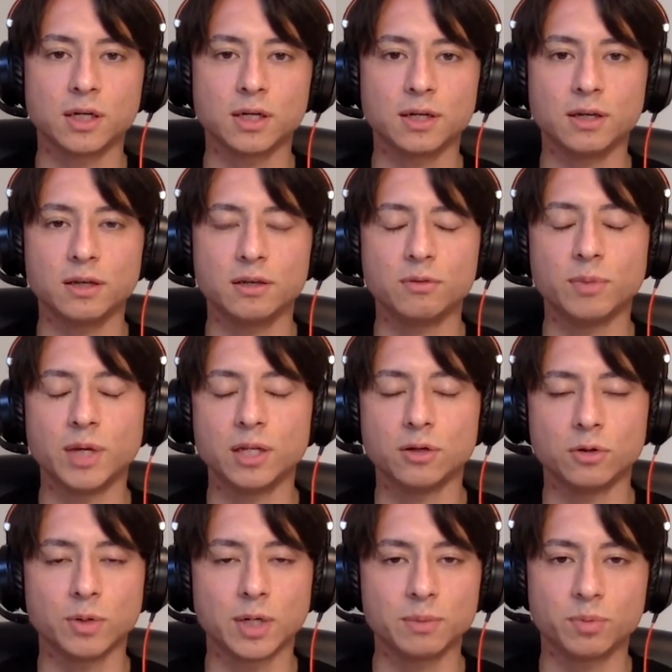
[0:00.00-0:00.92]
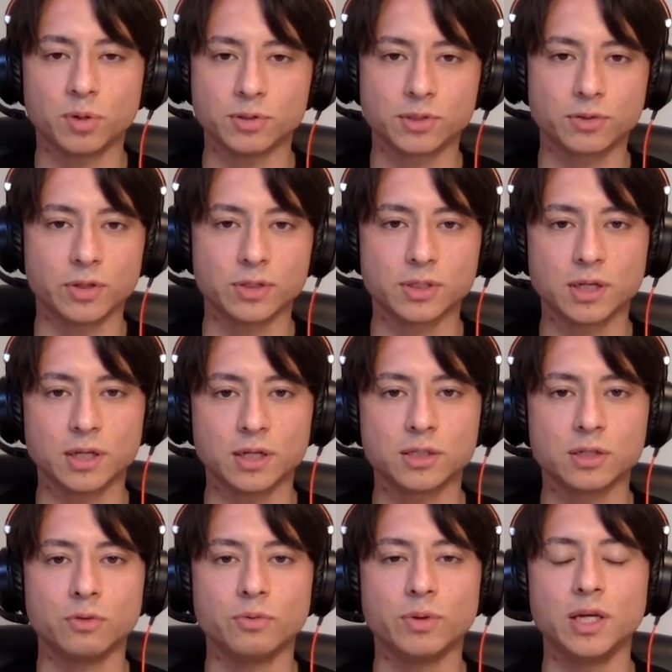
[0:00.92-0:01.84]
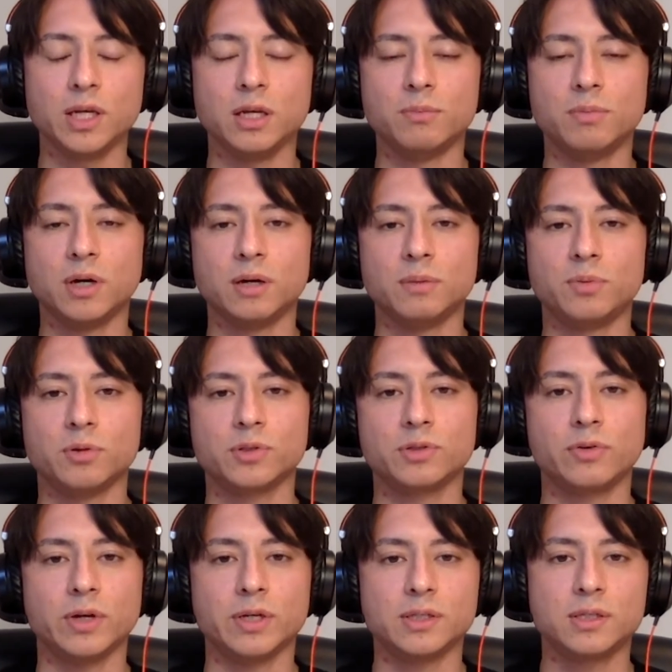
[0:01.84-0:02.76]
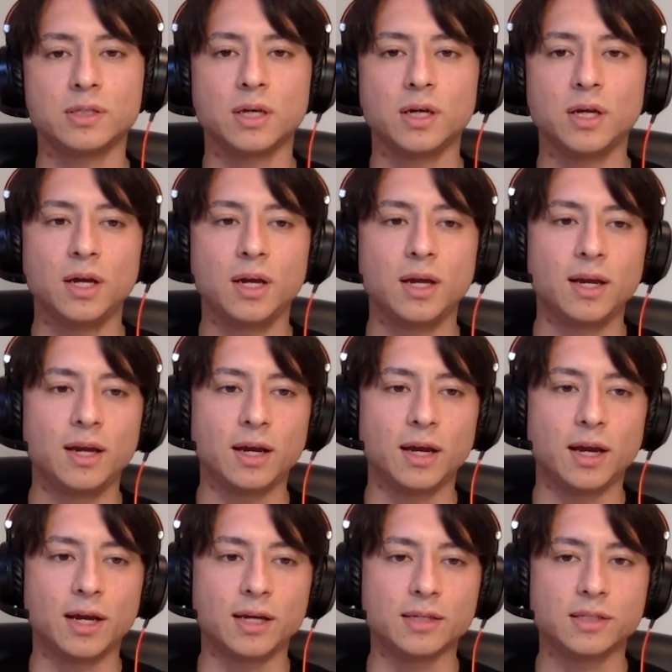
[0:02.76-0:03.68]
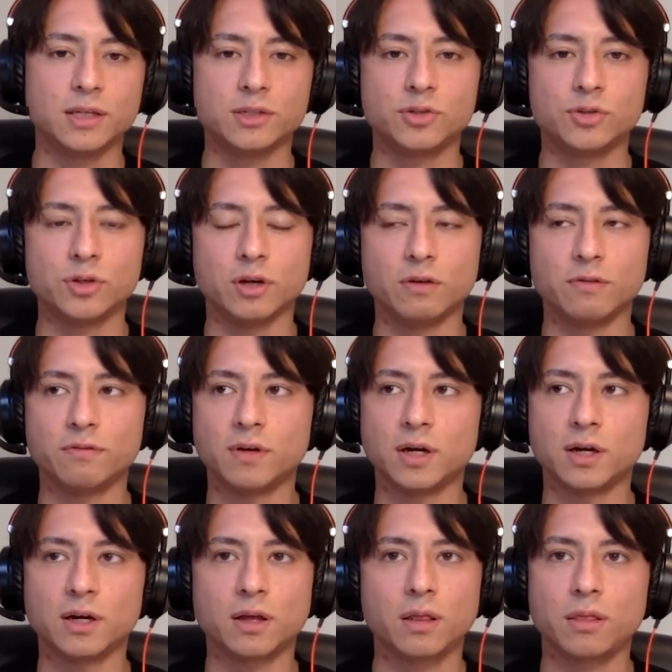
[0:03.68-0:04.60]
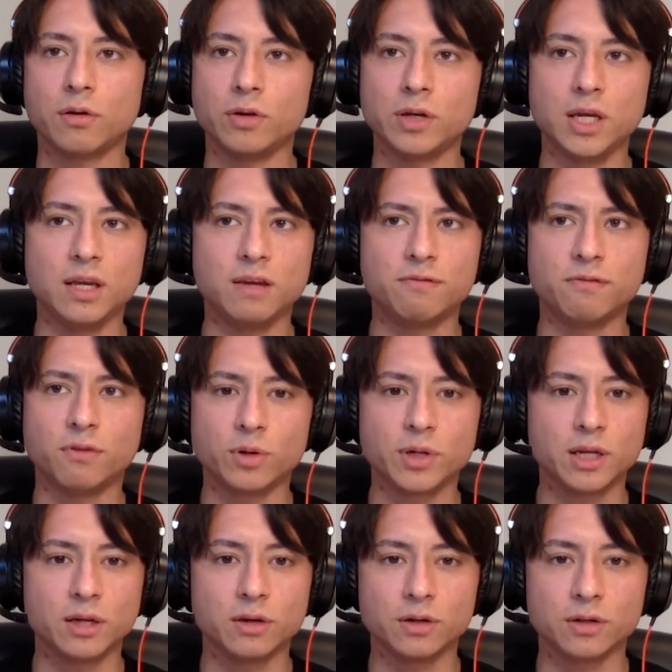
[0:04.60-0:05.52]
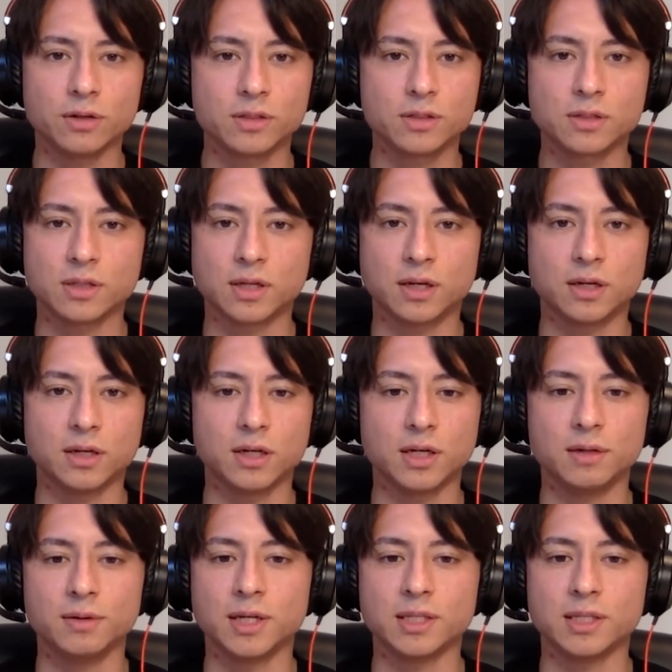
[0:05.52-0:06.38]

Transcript: you may know what Postgres is already, but Postgres has history of 30, 40 years. It's